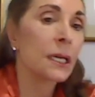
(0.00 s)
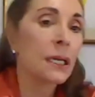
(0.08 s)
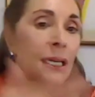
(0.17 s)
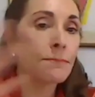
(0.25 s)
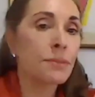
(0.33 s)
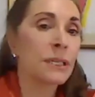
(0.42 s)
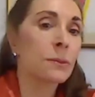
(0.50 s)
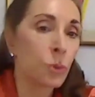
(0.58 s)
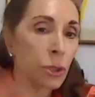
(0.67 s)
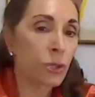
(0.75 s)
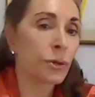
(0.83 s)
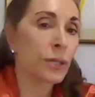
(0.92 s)
and being more
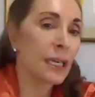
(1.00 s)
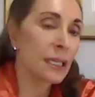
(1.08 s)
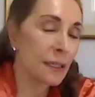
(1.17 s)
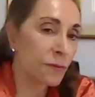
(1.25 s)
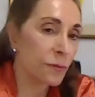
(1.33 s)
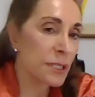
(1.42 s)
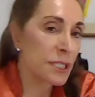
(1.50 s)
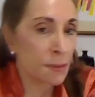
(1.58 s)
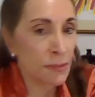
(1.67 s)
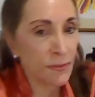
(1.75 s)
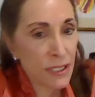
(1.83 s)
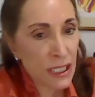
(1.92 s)
creative with some
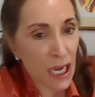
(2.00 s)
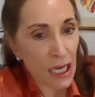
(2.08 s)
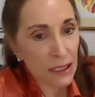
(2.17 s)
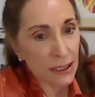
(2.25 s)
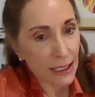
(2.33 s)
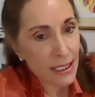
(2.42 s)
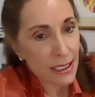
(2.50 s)
of his colleagues.